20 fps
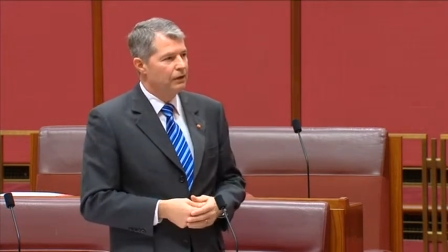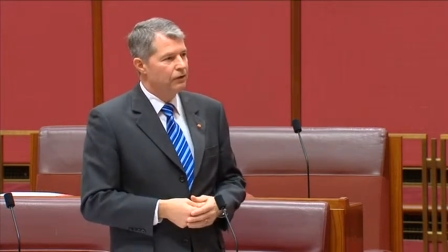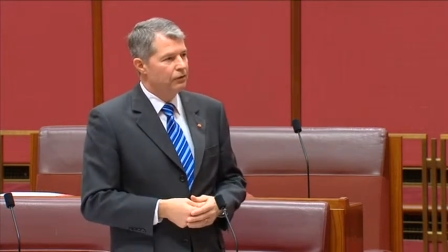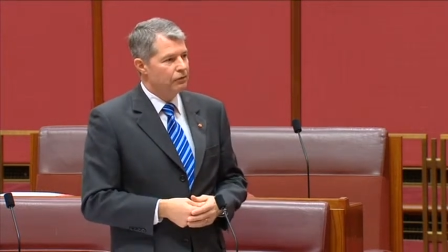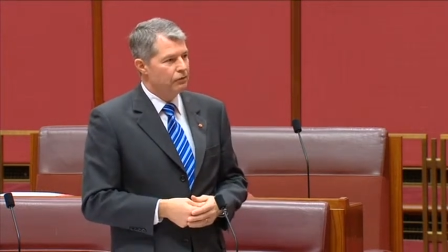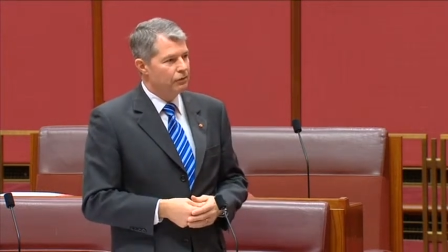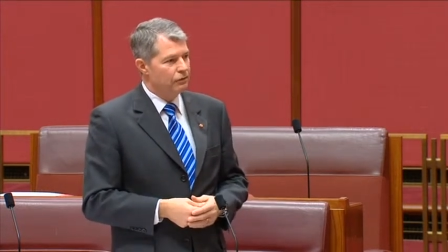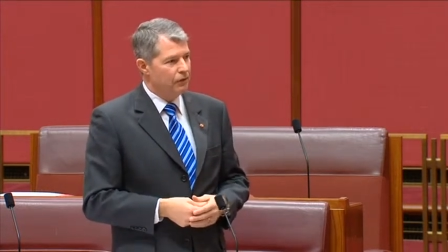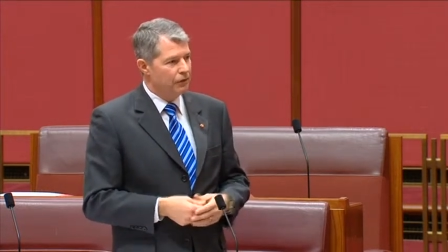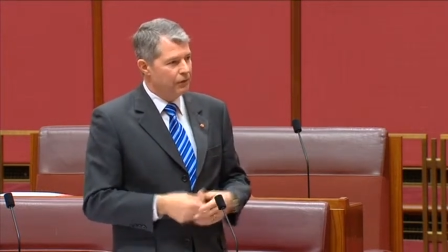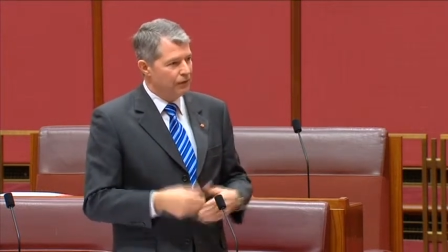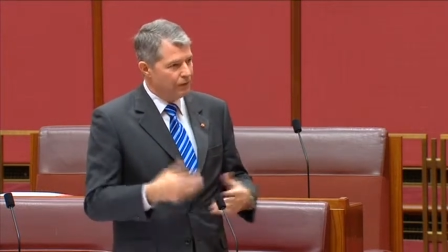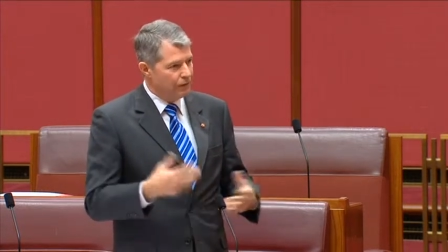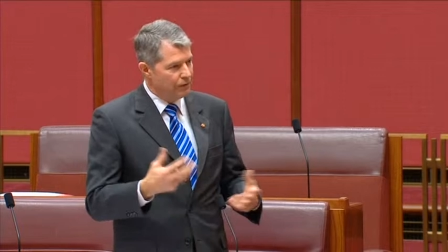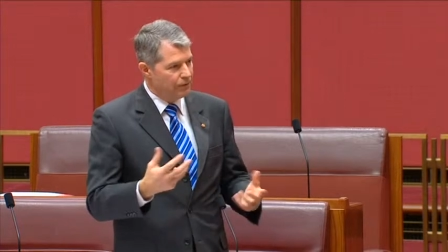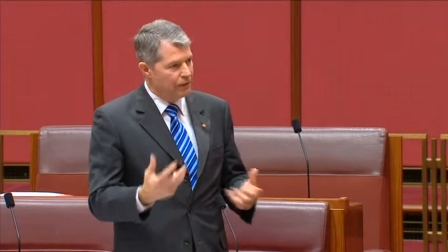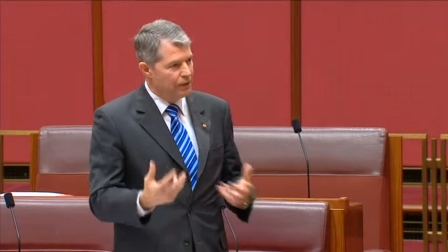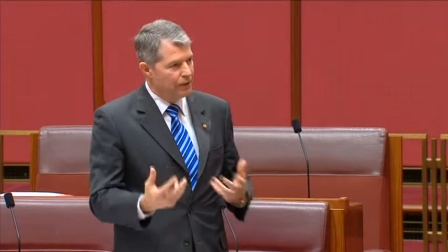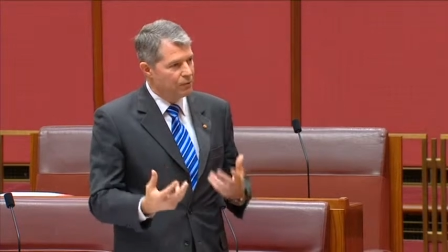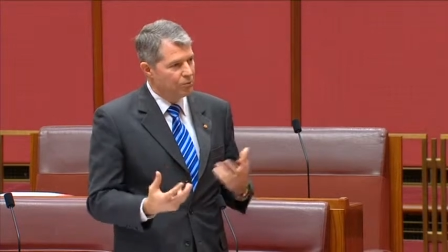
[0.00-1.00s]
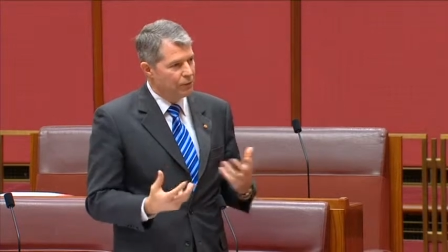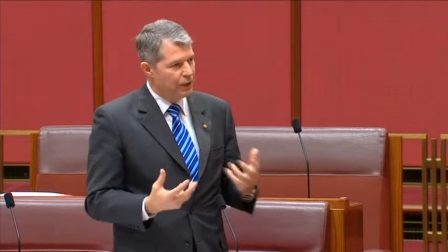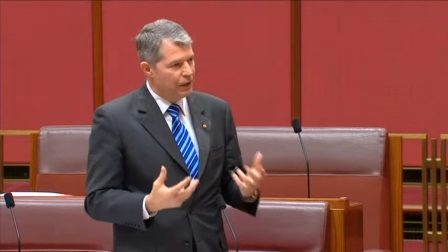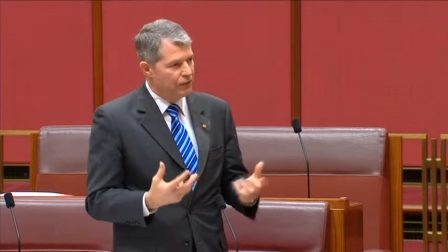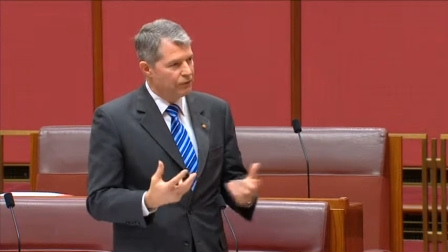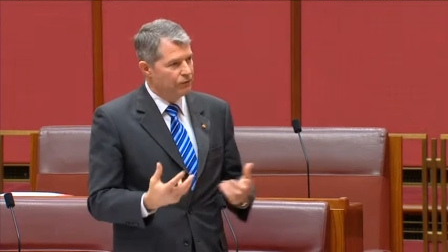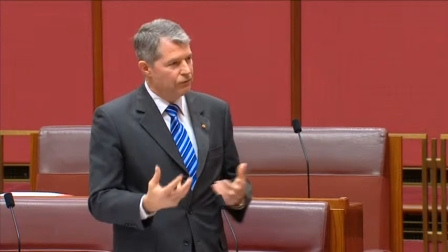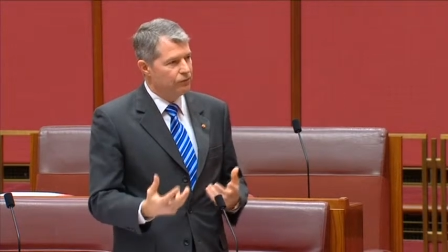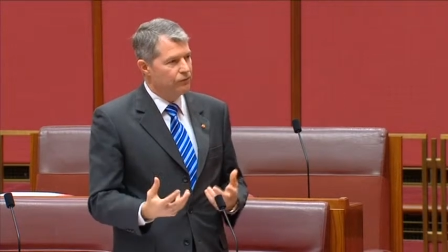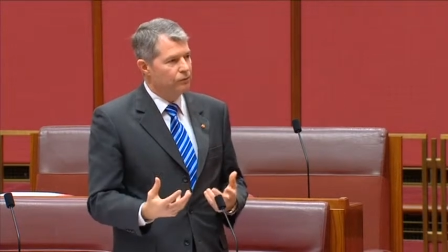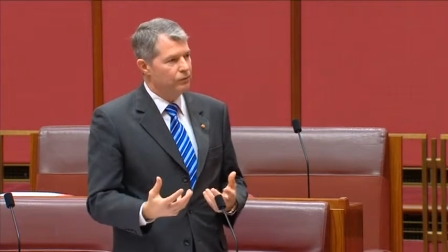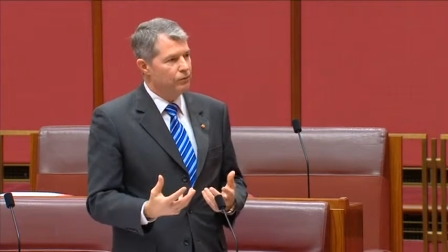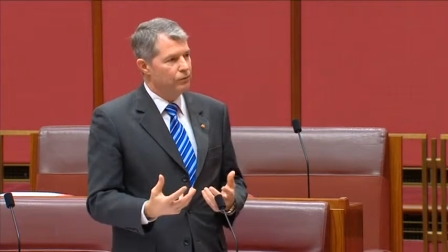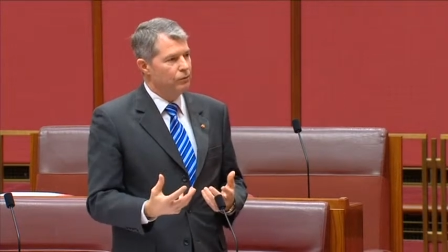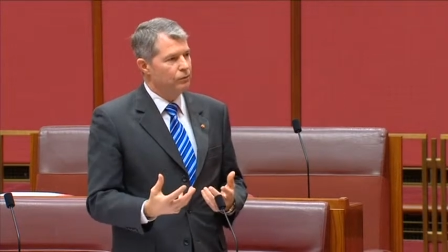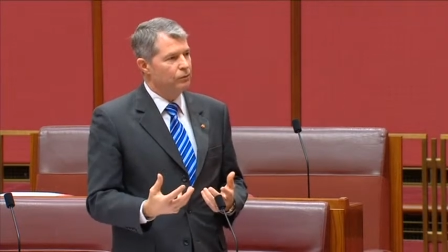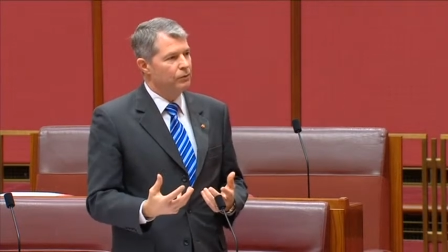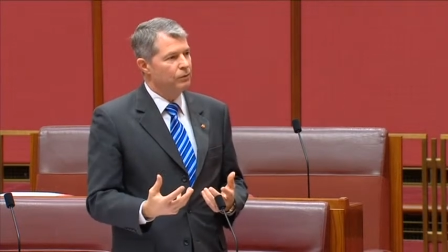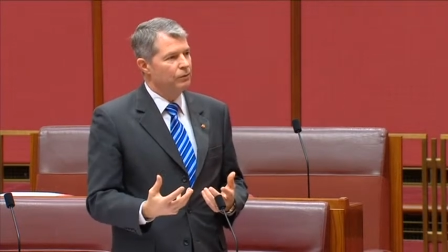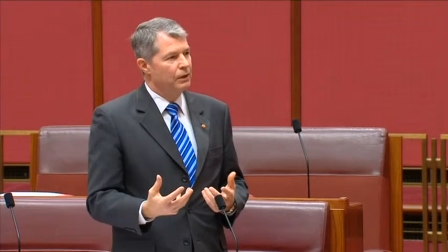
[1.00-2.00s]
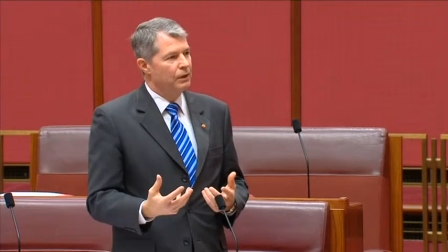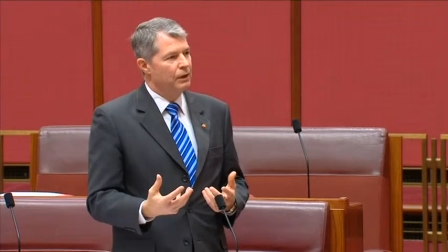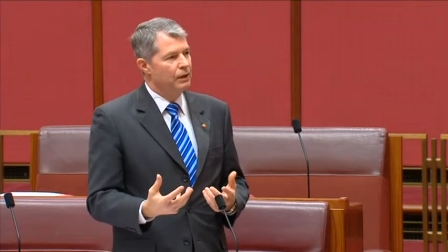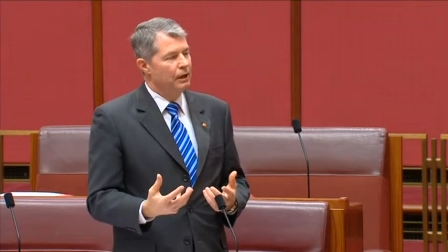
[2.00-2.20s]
so that they get that balanced view.